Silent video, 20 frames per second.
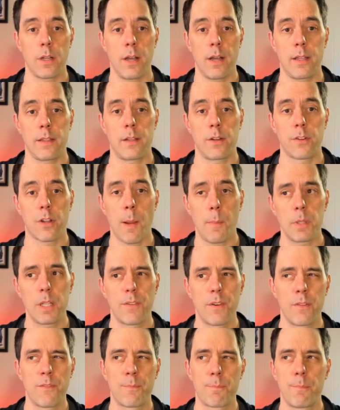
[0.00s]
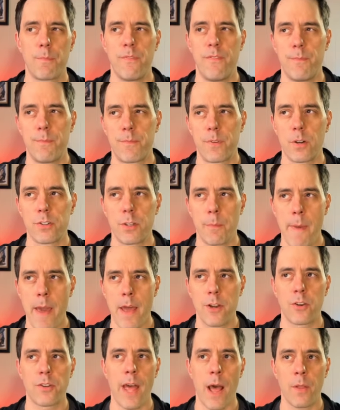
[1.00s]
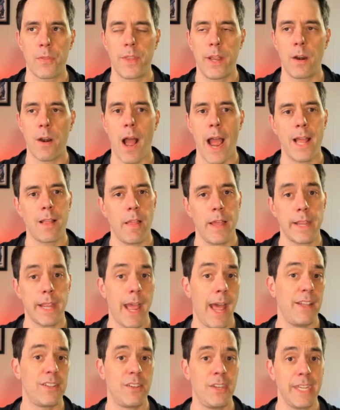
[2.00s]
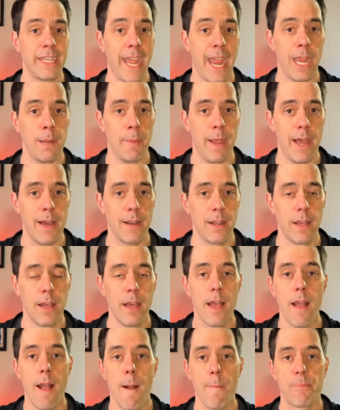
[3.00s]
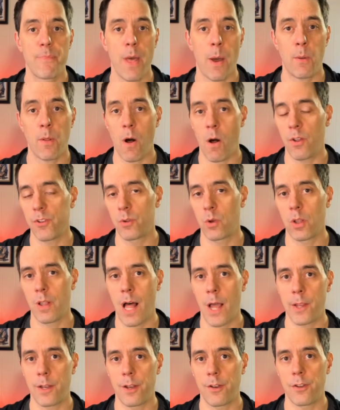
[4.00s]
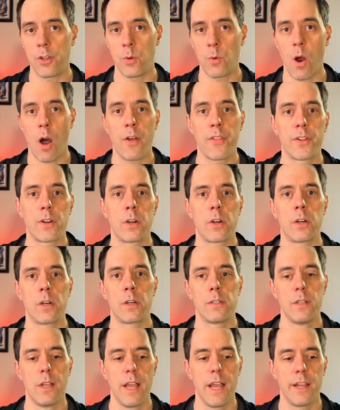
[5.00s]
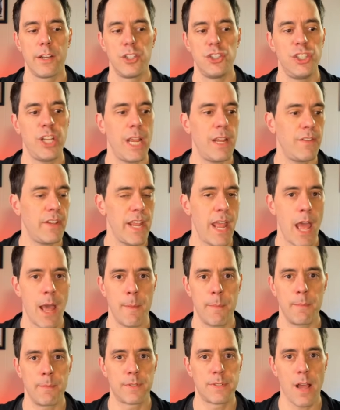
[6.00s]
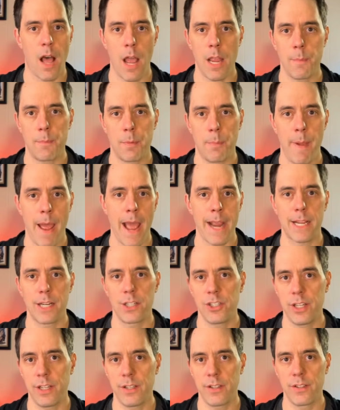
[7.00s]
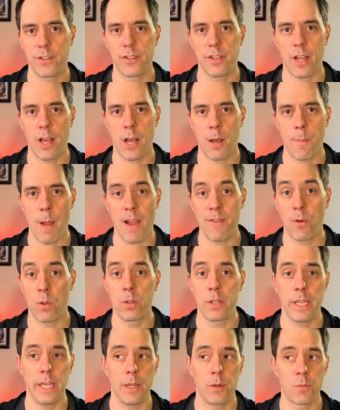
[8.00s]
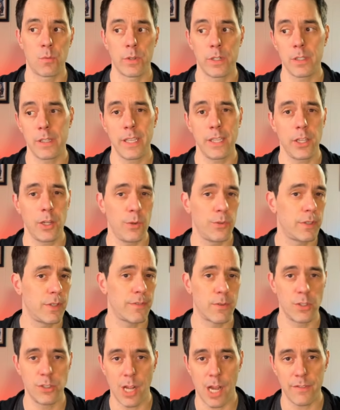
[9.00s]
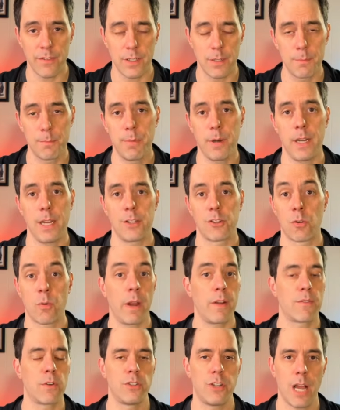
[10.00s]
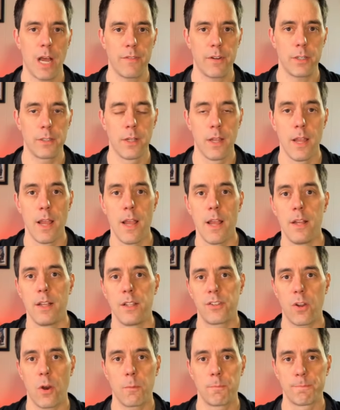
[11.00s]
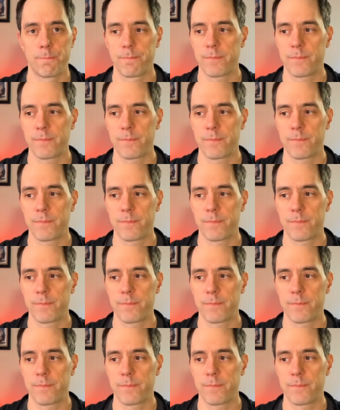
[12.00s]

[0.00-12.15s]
there's a couple different version managers out there. I like SDKman. That will also allow you to do other JVM type packages. I've only really used it for Java, but it's great for Java. So